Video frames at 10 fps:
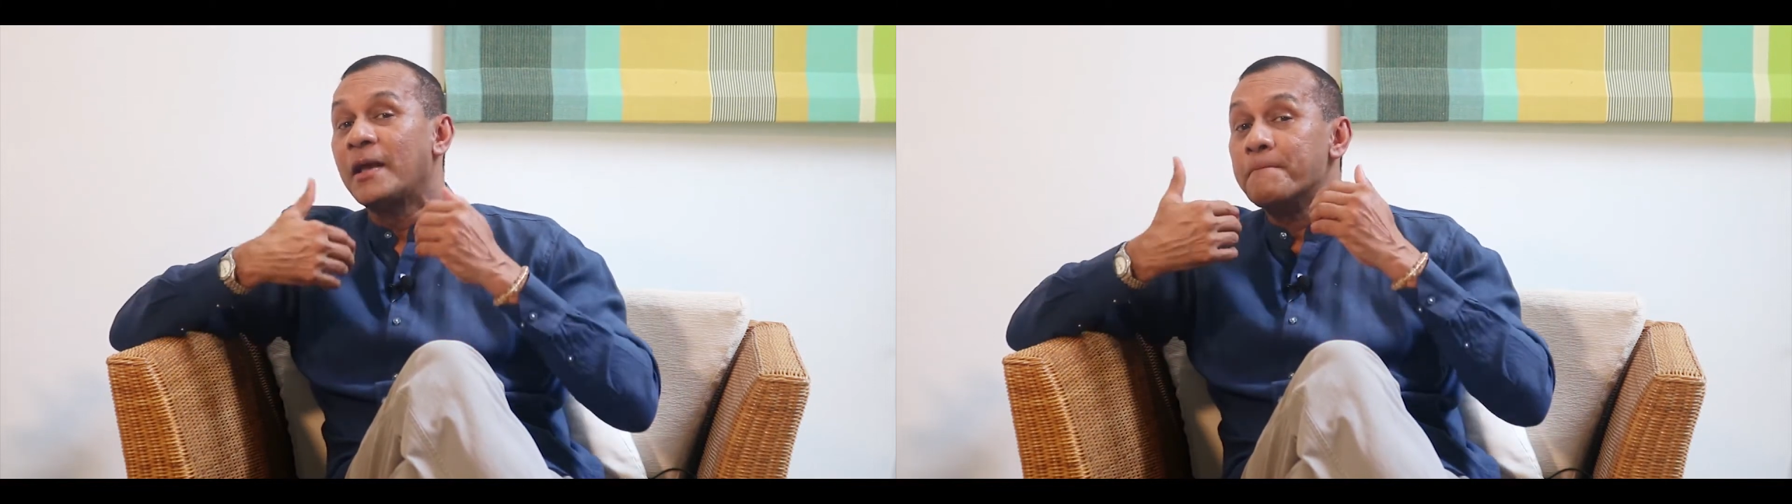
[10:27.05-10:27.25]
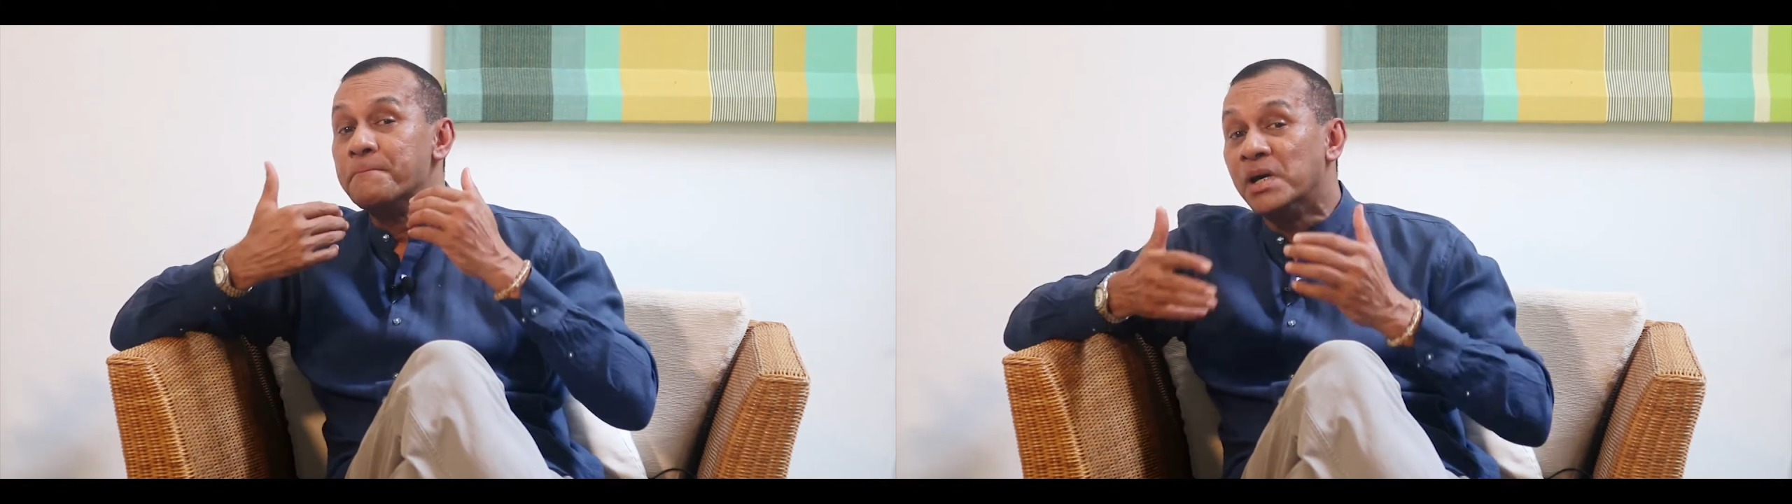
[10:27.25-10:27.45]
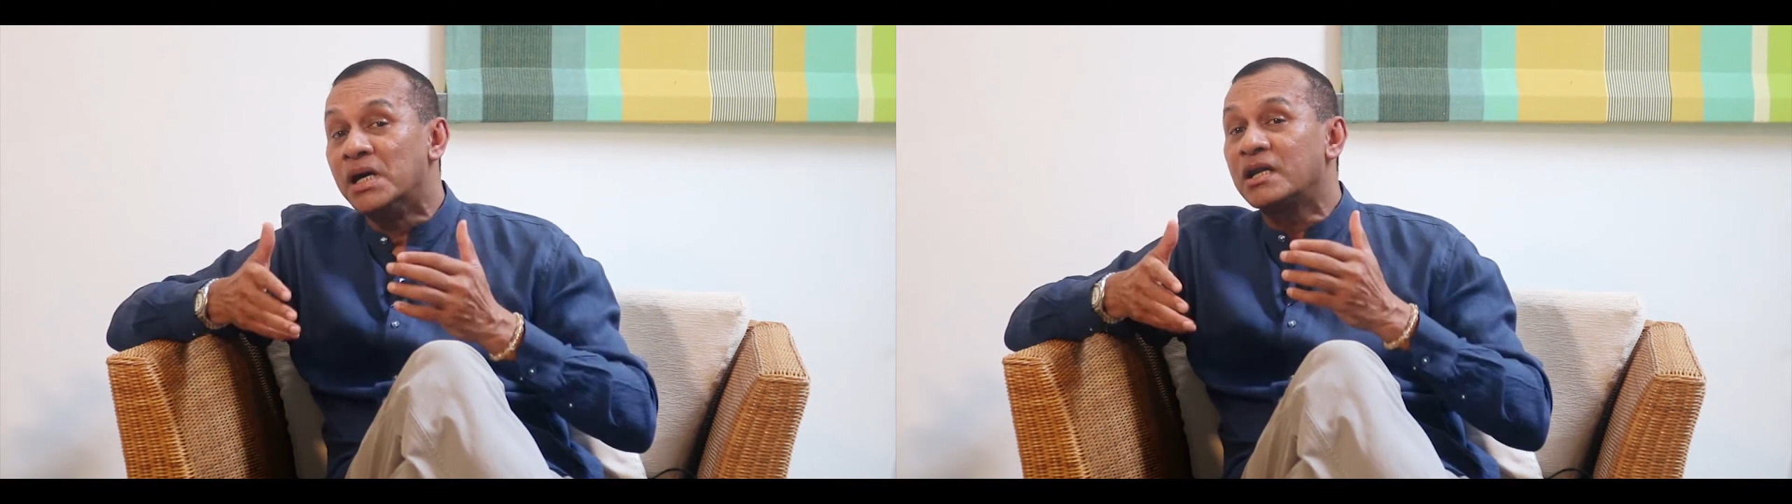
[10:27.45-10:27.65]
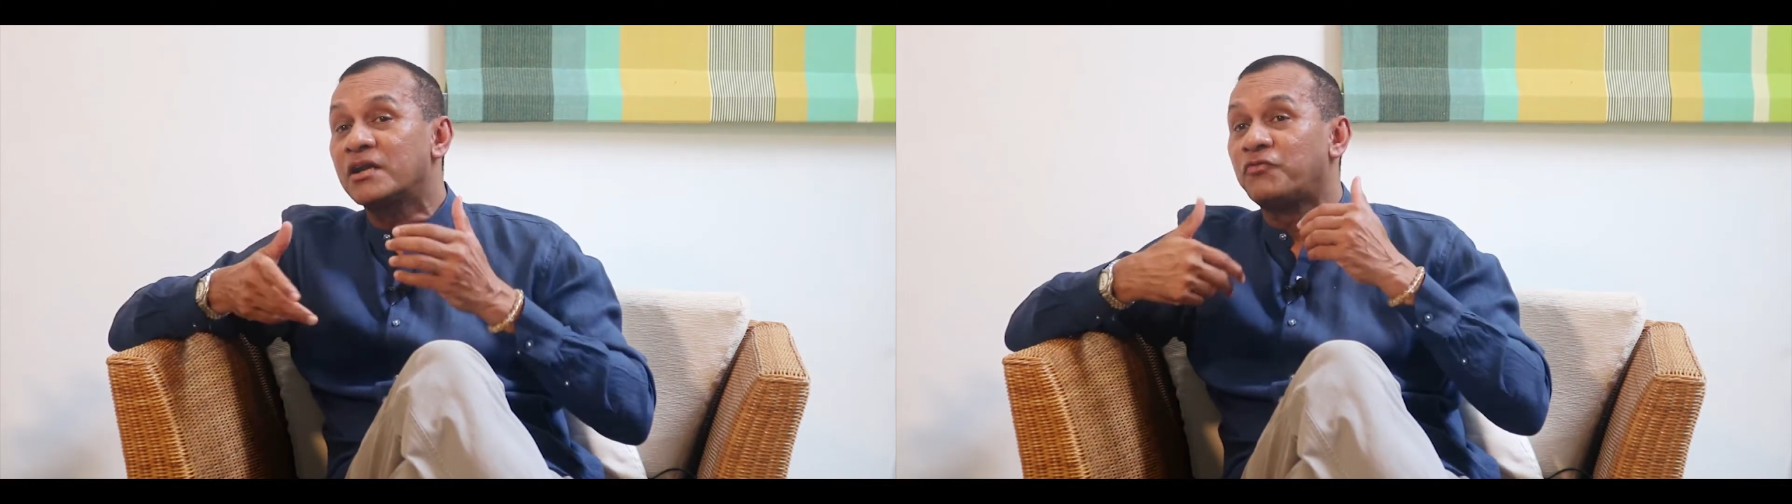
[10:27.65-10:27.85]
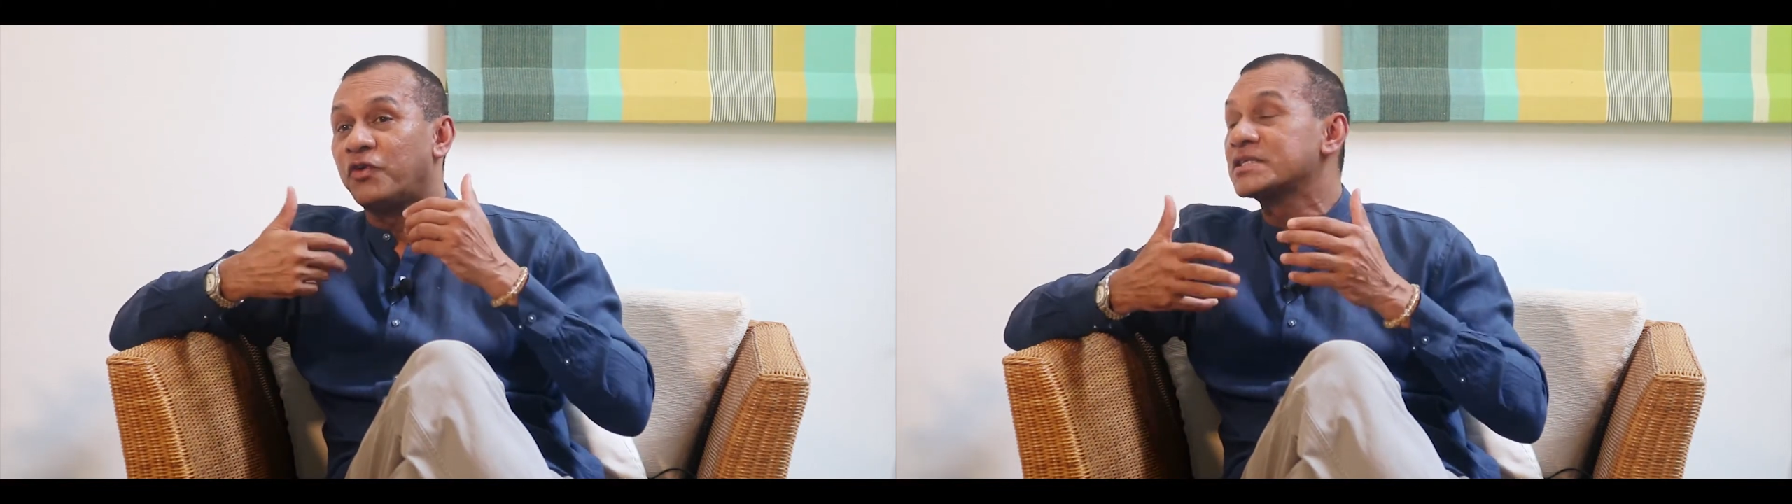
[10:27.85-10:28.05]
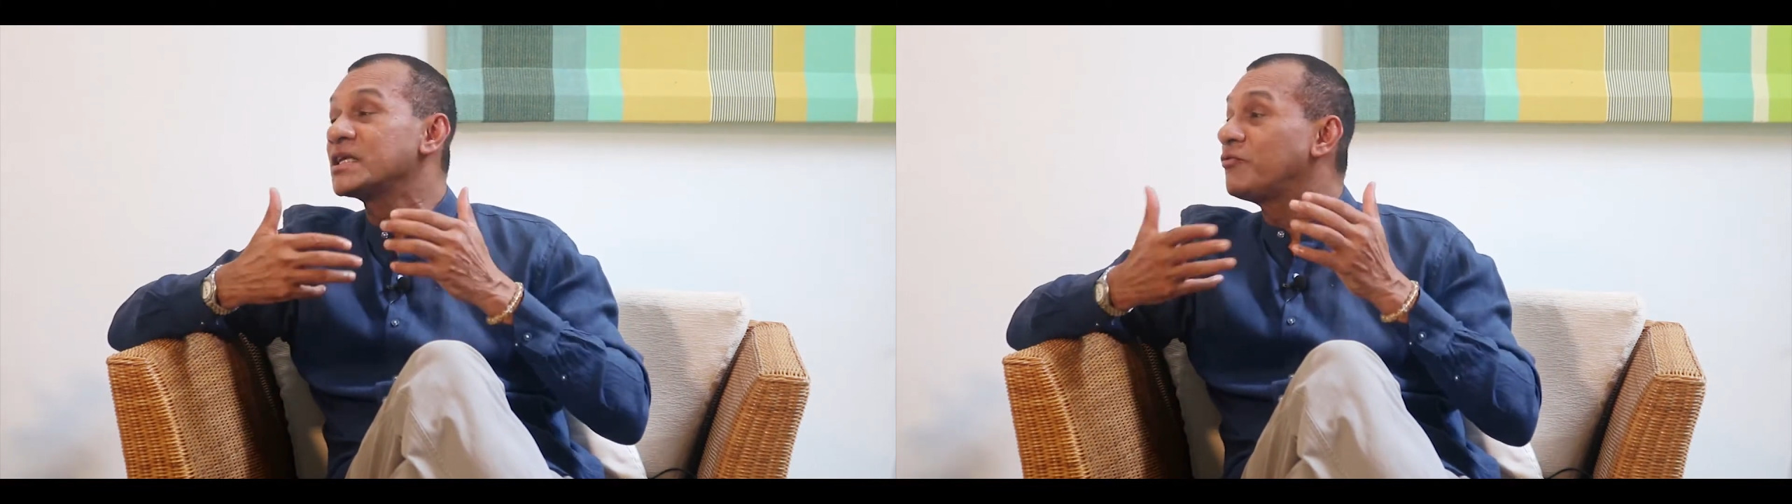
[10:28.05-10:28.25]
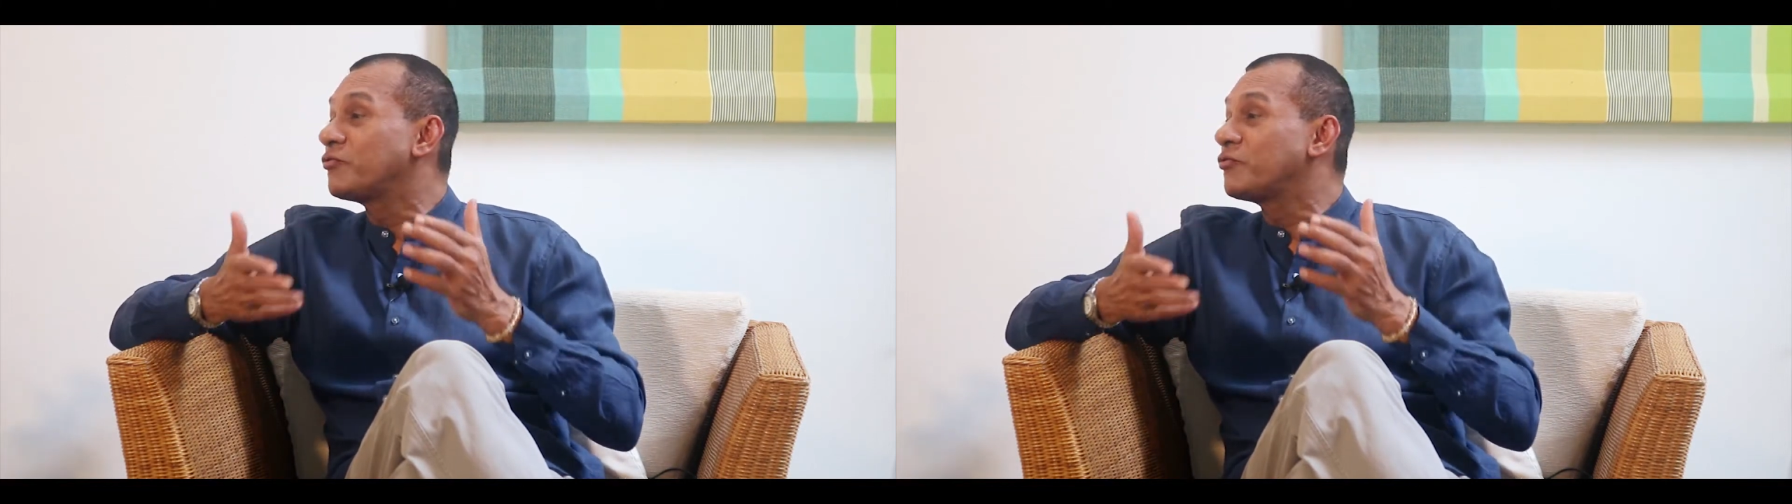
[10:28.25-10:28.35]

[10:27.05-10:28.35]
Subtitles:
burnt fossil